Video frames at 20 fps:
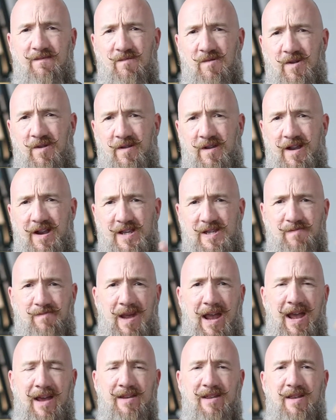really
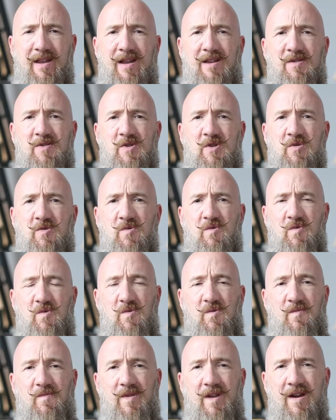expanded it
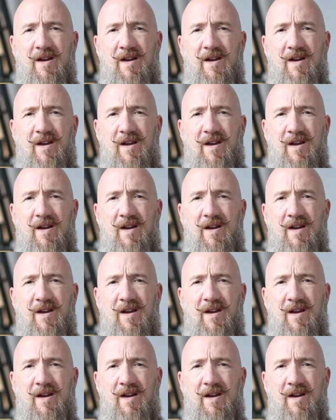to